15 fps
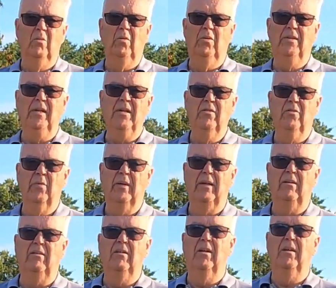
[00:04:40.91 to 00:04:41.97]
Well, things
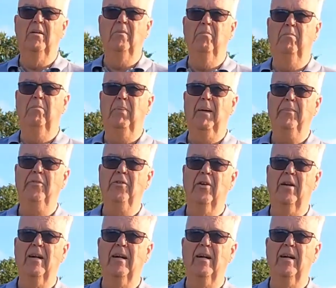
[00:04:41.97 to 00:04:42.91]
perhaps not